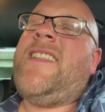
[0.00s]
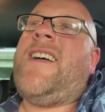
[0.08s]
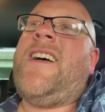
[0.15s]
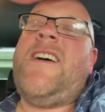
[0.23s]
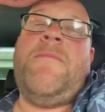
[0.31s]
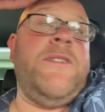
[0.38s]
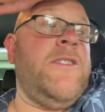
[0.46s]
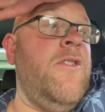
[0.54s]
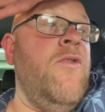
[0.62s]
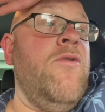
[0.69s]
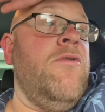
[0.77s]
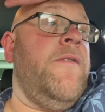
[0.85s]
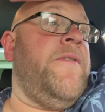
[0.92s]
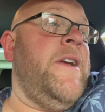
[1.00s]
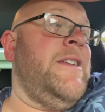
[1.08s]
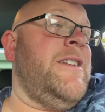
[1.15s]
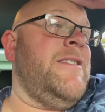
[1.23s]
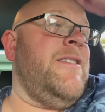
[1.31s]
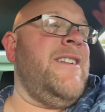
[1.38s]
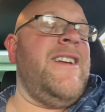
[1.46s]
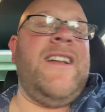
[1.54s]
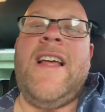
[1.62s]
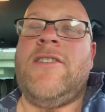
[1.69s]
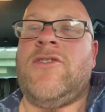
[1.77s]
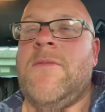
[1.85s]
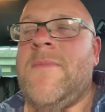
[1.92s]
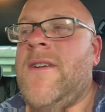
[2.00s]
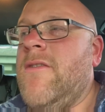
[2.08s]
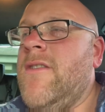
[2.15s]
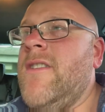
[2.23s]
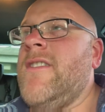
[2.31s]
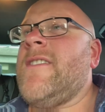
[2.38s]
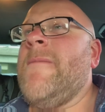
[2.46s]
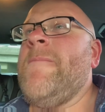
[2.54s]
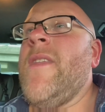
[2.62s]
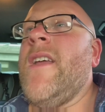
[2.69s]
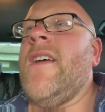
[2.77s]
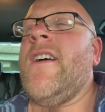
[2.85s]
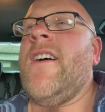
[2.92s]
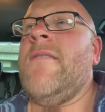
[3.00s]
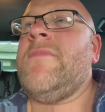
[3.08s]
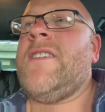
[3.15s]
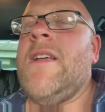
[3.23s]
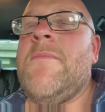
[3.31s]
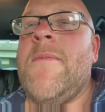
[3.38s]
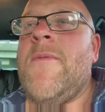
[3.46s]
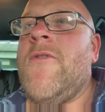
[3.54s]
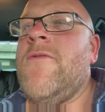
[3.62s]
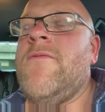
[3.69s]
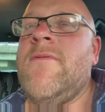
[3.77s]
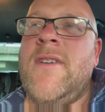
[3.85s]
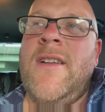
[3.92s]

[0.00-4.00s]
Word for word: It's got all the features on it, electric mirrors, dimmable.